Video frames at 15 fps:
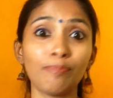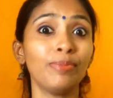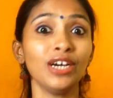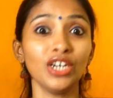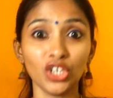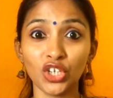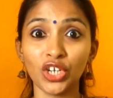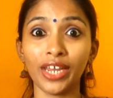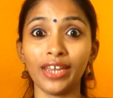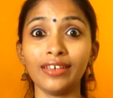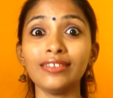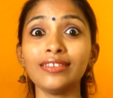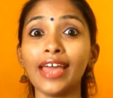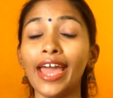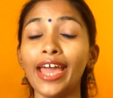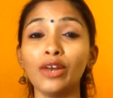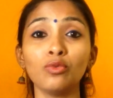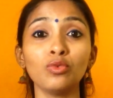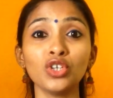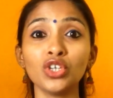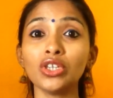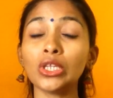purchased and
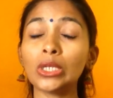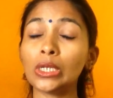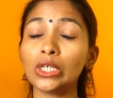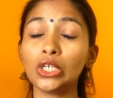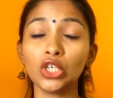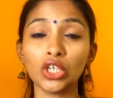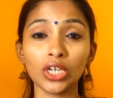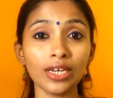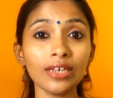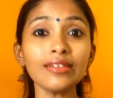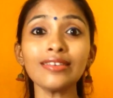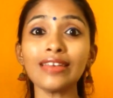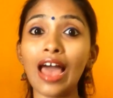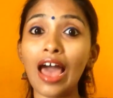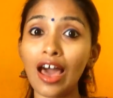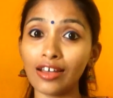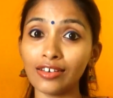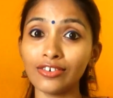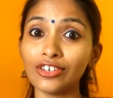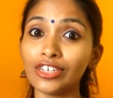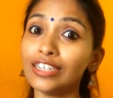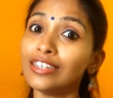which is just
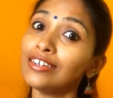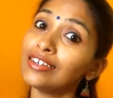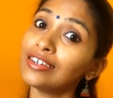under